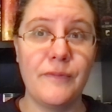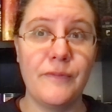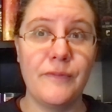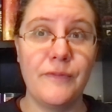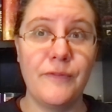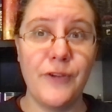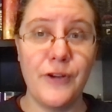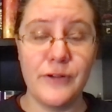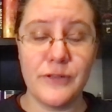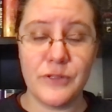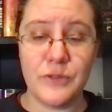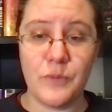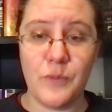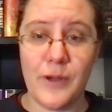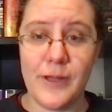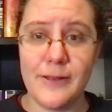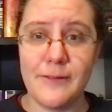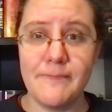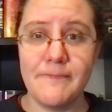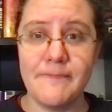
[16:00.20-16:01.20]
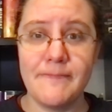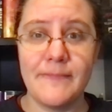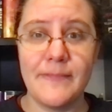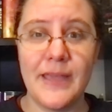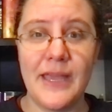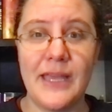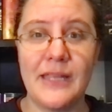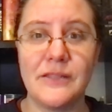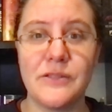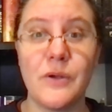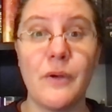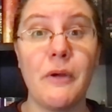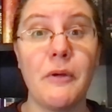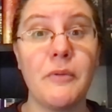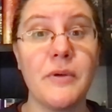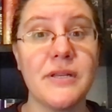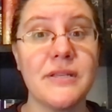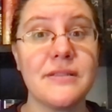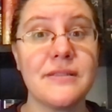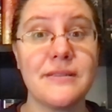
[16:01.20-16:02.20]
first one, and so I
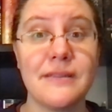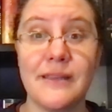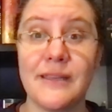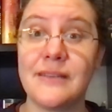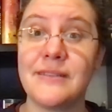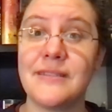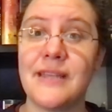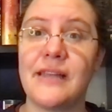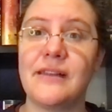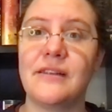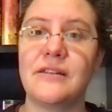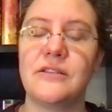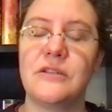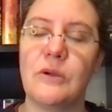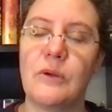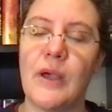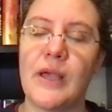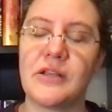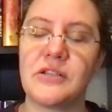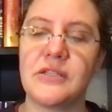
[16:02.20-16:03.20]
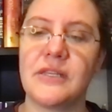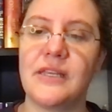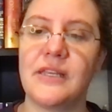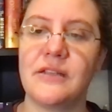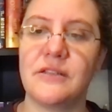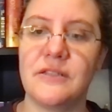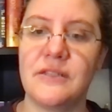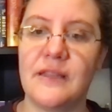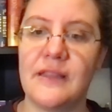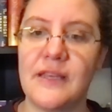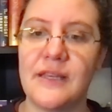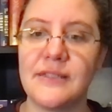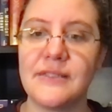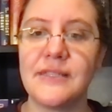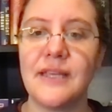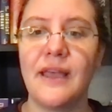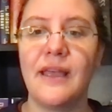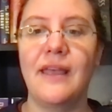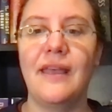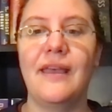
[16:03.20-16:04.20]
was excited to actually get to this.
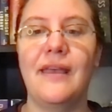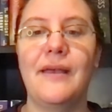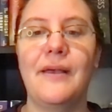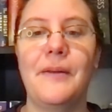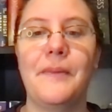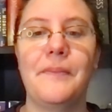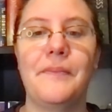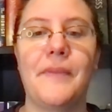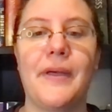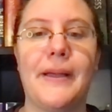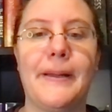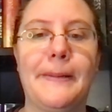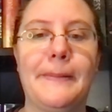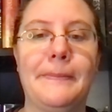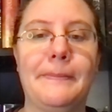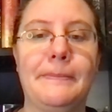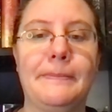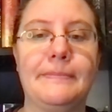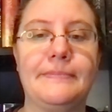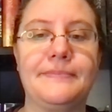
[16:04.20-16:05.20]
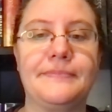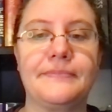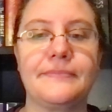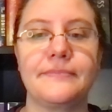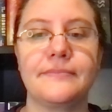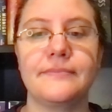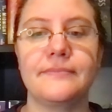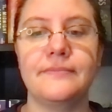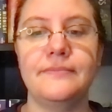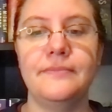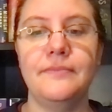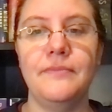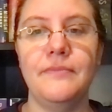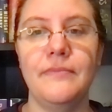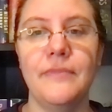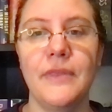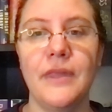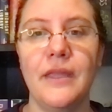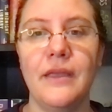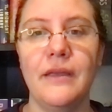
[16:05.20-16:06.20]
Um,
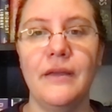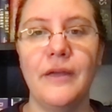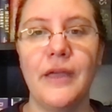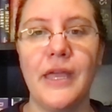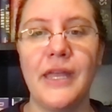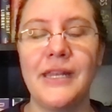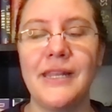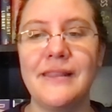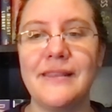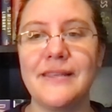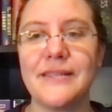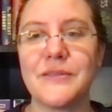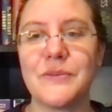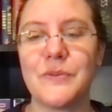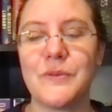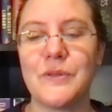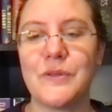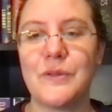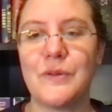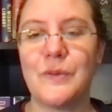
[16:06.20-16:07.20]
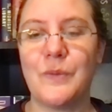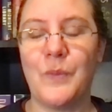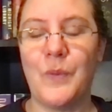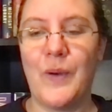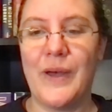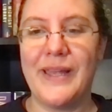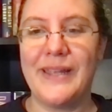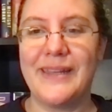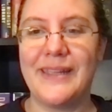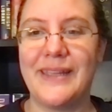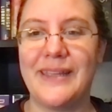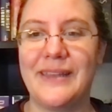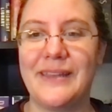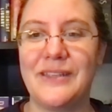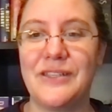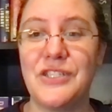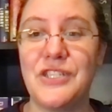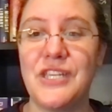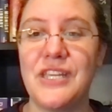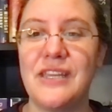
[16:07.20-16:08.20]
and in this one,
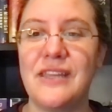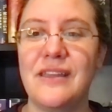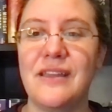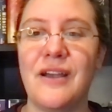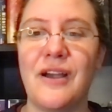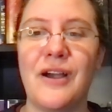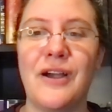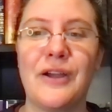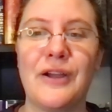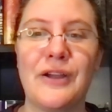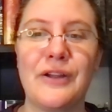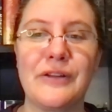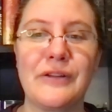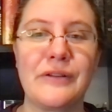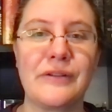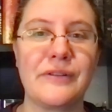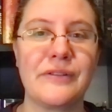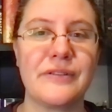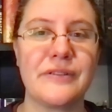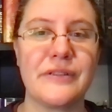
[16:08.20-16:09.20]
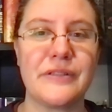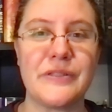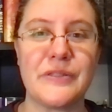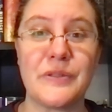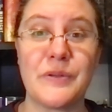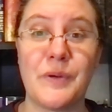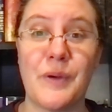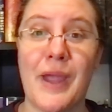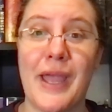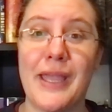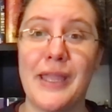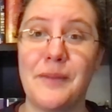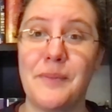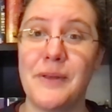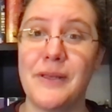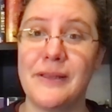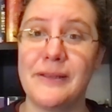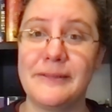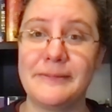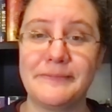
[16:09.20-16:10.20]
Chih, our scribe,
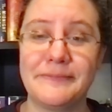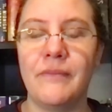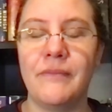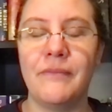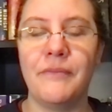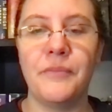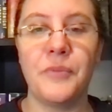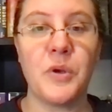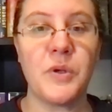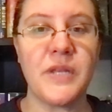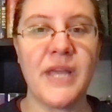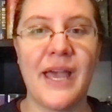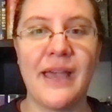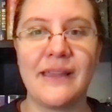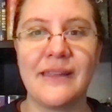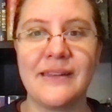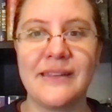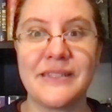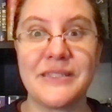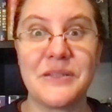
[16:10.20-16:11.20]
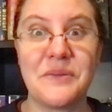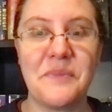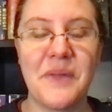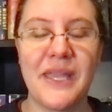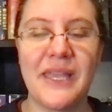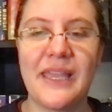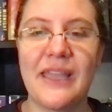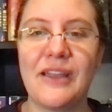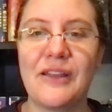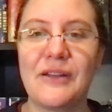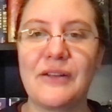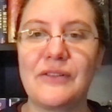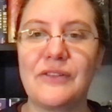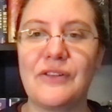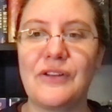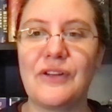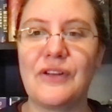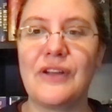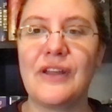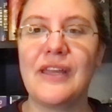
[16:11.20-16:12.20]
protagonist, main
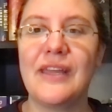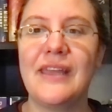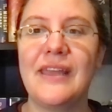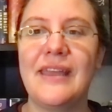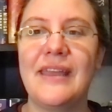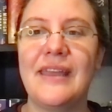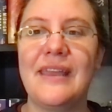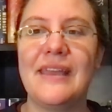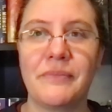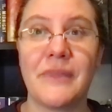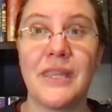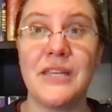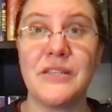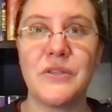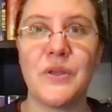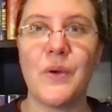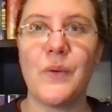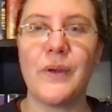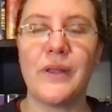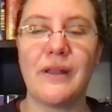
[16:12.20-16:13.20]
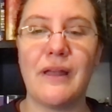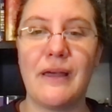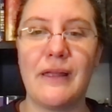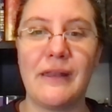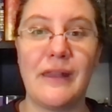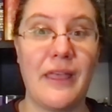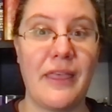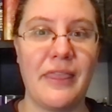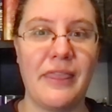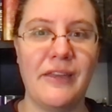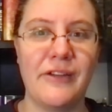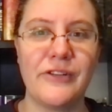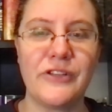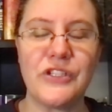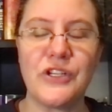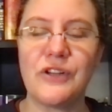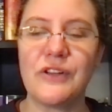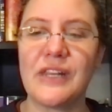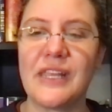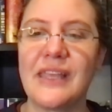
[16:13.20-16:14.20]
character, is going on their
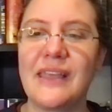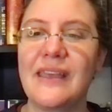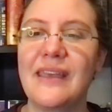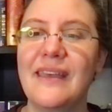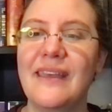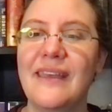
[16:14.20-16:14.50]
journey,